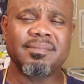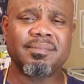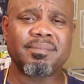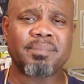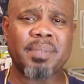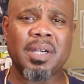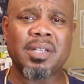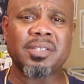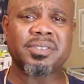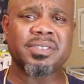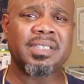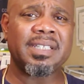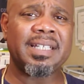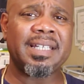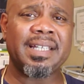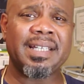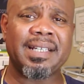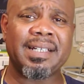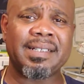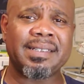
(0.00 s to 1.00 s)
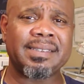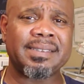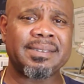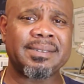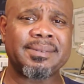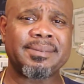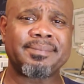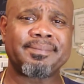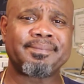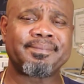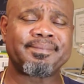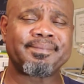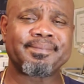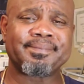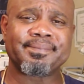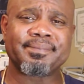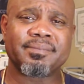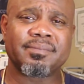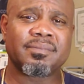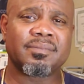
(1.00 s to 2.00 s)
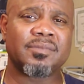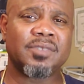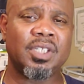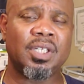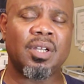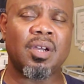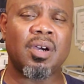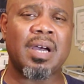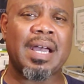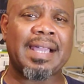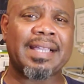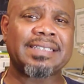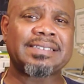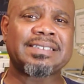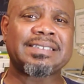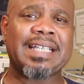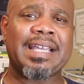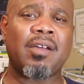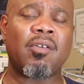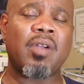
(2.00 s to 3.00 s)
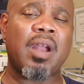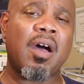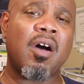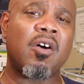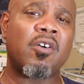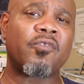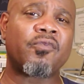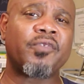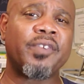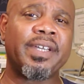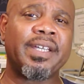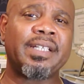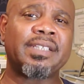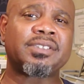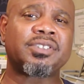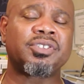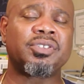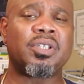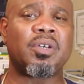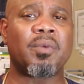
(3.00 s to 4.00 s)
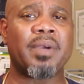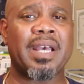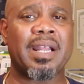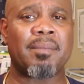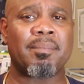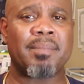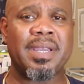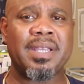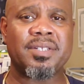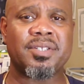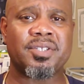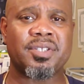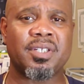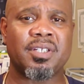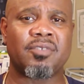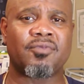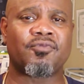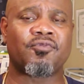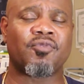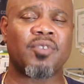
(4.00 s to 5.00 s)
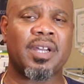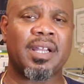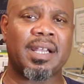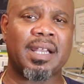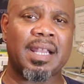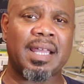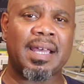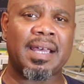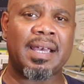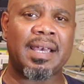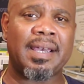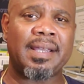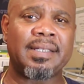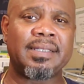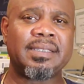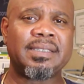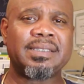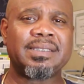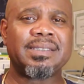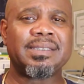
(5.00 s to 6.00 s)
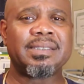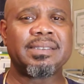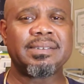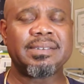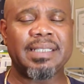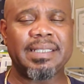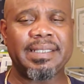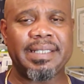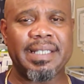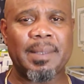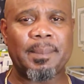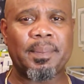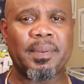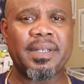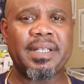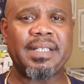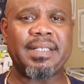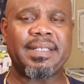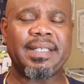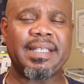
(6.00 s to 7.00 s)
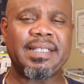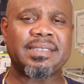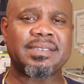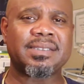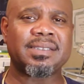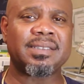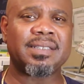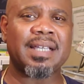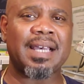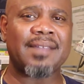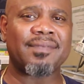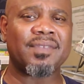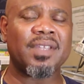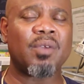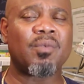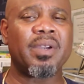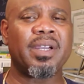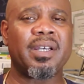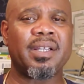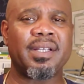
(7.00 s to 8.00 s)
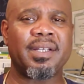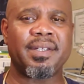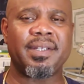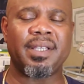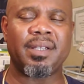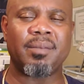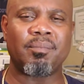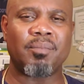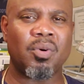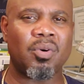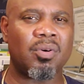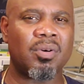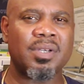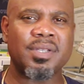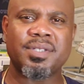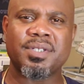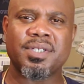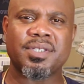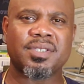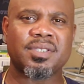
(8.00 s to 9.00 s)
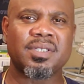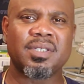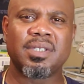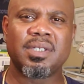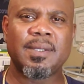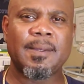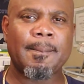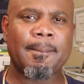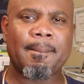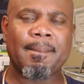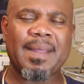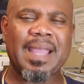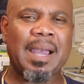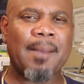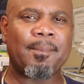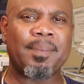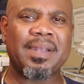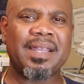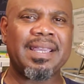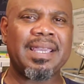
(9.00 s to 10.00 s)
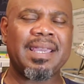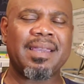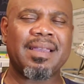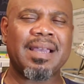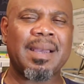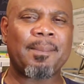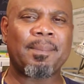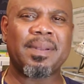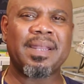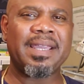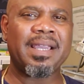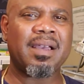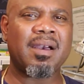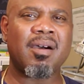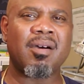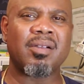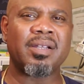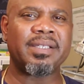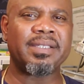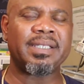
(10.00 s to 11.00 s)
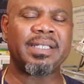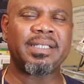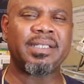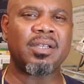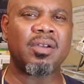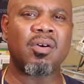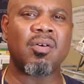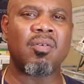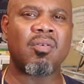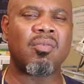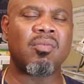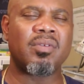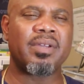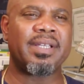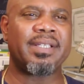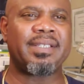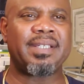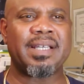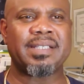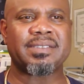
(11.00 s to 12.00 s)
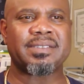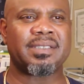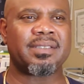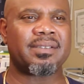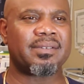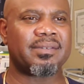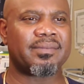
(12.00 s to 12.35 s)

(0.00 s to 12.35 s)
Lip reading: Personally, I can say on offense, we got a makeshift front line. They did pretty decent. I think we could have did more. Just I play calling doesn't go. It doesn't